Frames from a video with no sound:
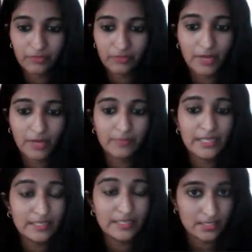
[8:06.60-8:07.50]
from the
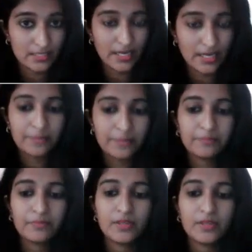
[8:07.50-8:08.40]
intestine
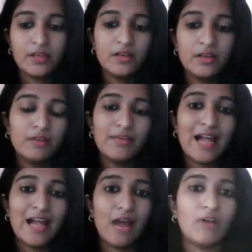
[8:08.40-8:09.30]
we
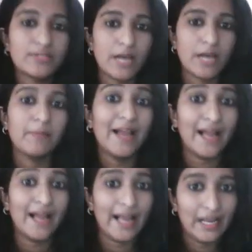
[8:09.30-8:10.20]
have some
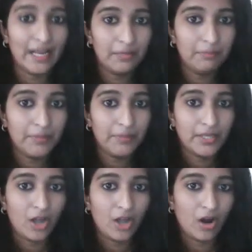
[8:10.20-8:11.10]

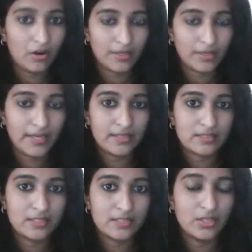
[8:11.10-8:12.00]
helping
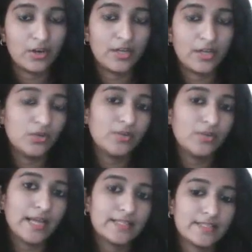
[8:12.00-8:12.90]
organs in order to
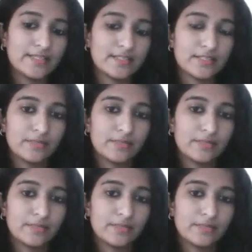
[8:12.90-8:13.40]
digest.